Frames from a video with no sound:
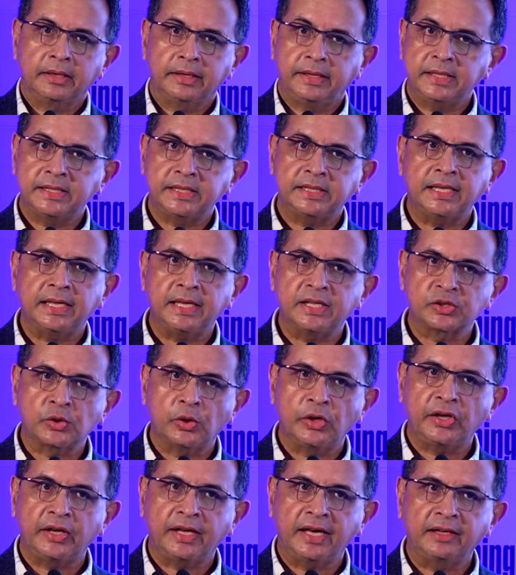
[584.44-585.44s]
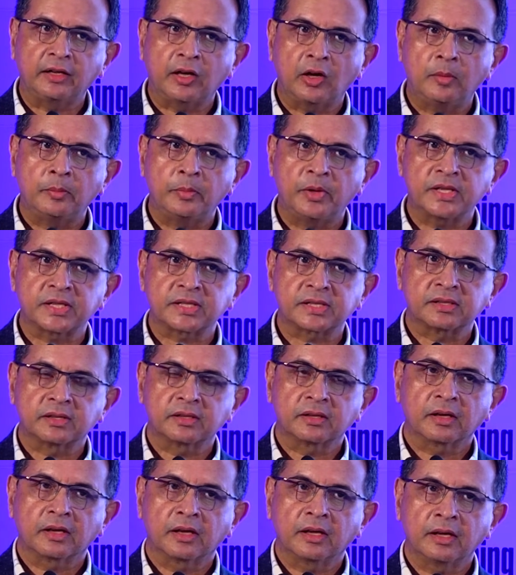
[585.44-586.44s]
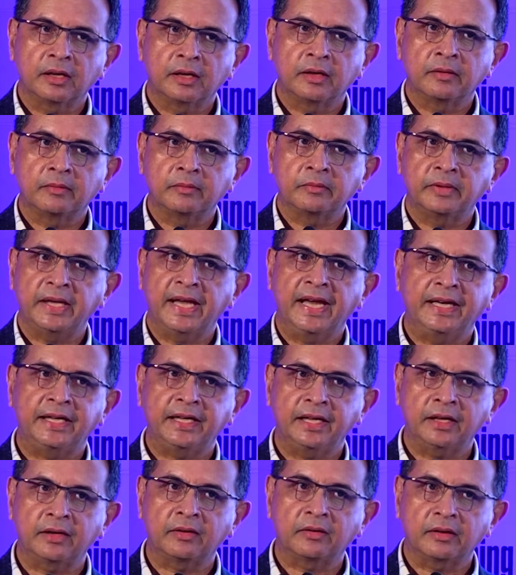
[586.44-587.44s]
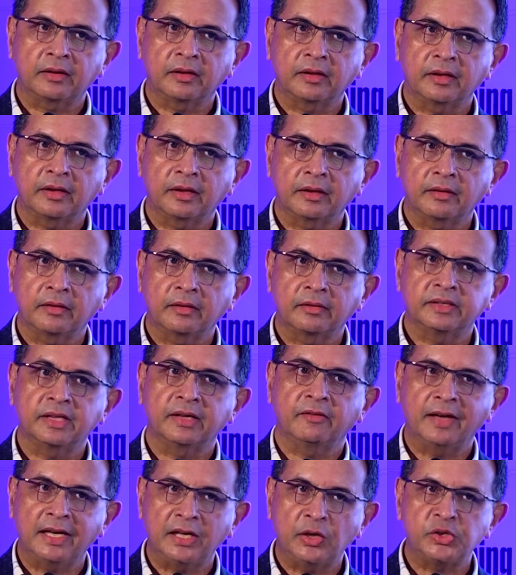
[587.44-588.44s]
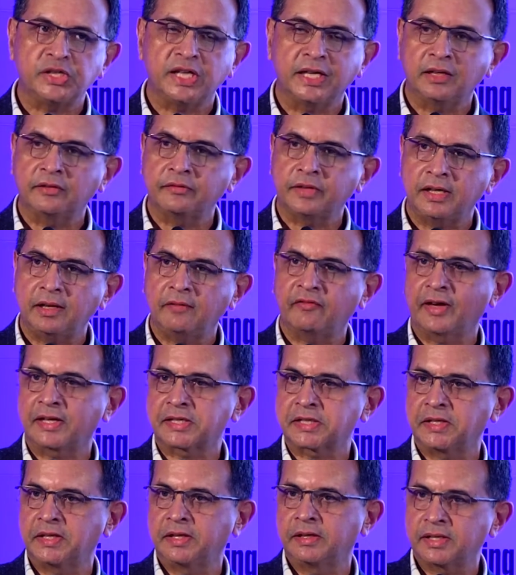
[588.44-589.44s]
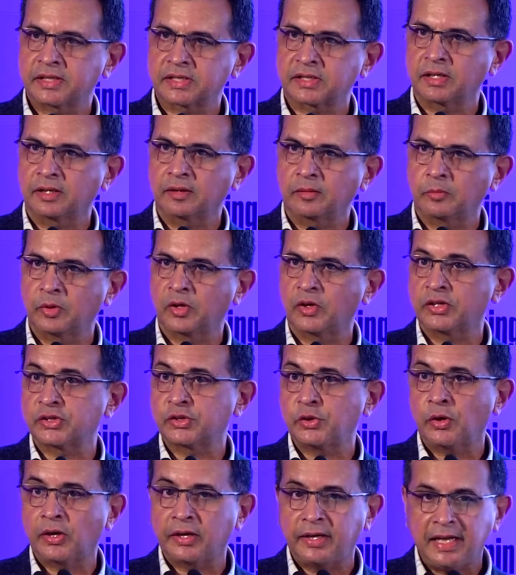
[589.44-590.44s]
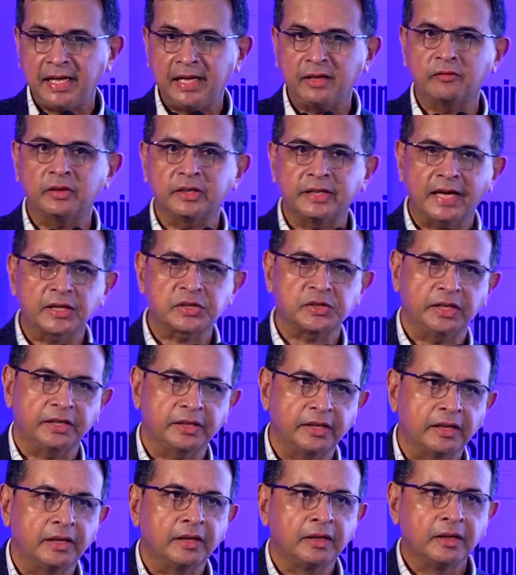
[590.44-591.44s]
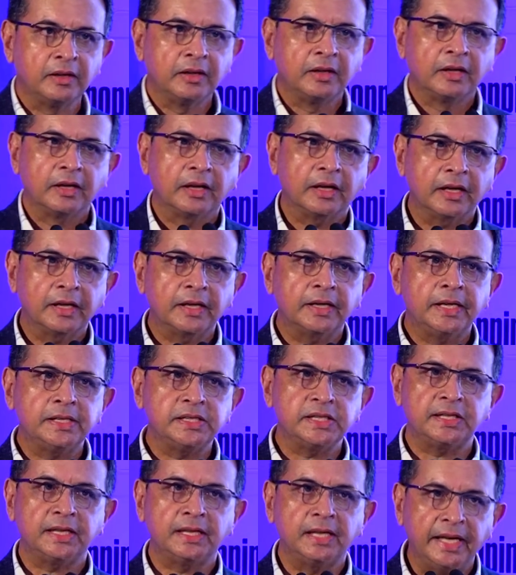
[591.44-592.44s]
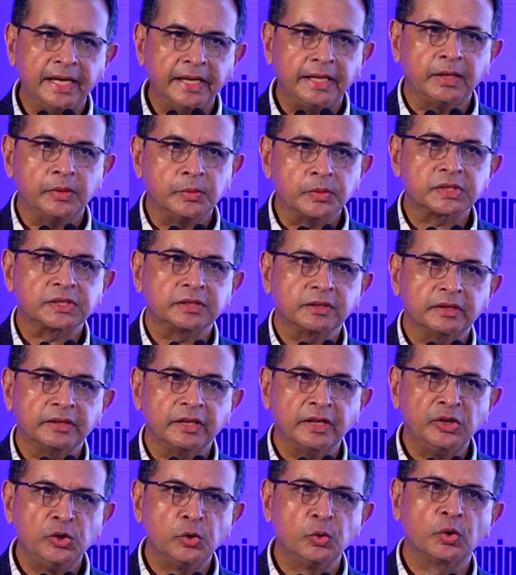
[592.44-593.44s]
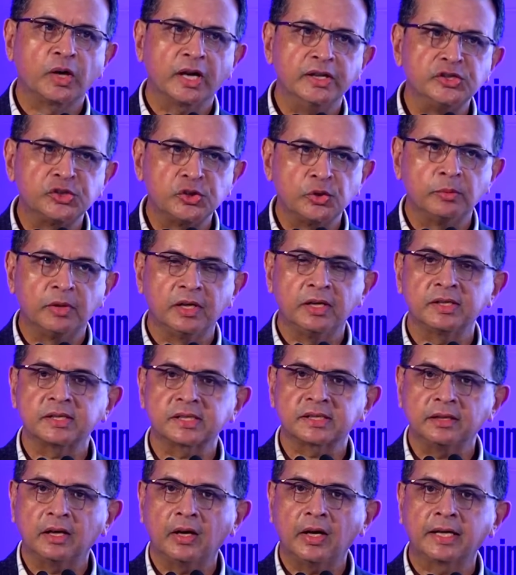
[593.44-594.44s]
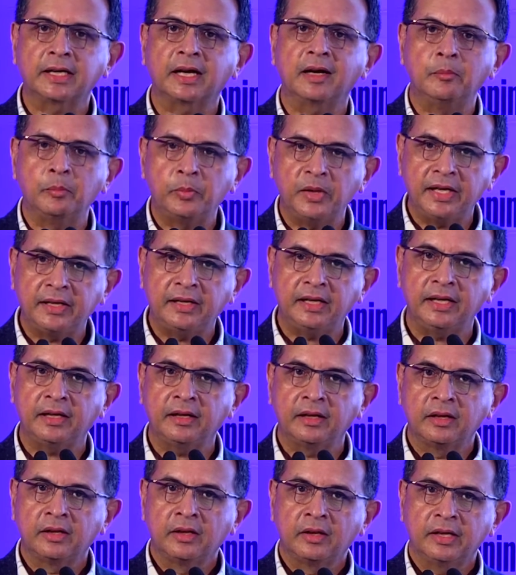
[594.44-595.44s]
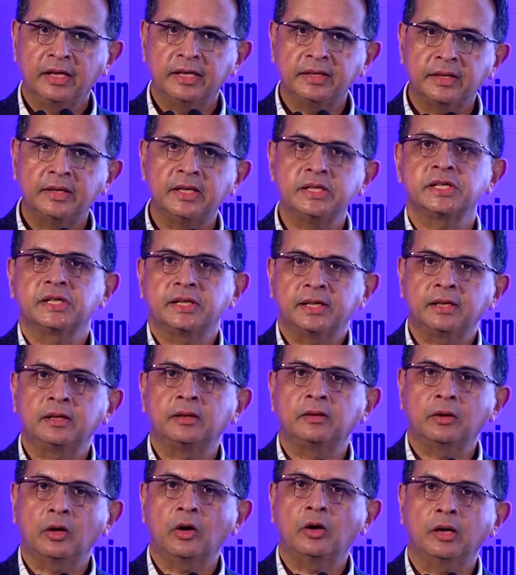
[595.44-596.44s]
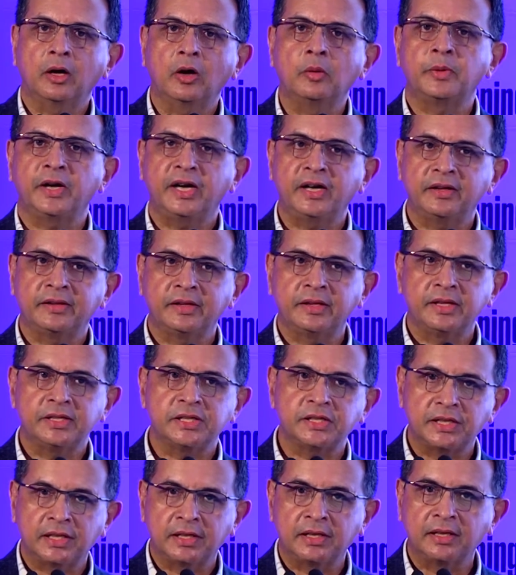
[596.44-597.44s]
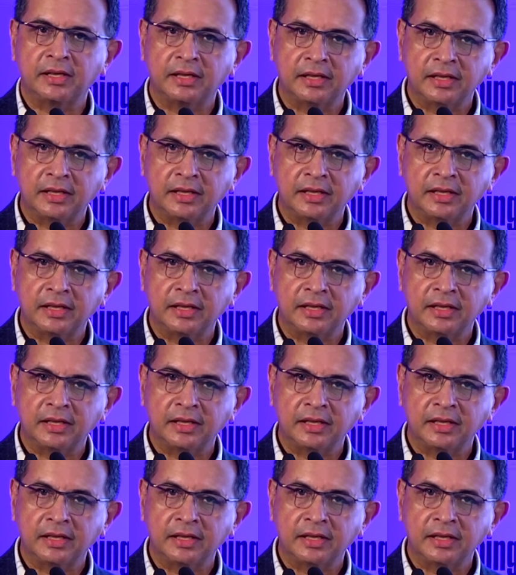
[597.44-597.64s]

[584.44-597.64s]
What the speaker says: digital is going to encompass the entire the value chain of the fashion industry, because you are dealing with actually the digital natives. The new consumers are completely in the digital, operate in the digital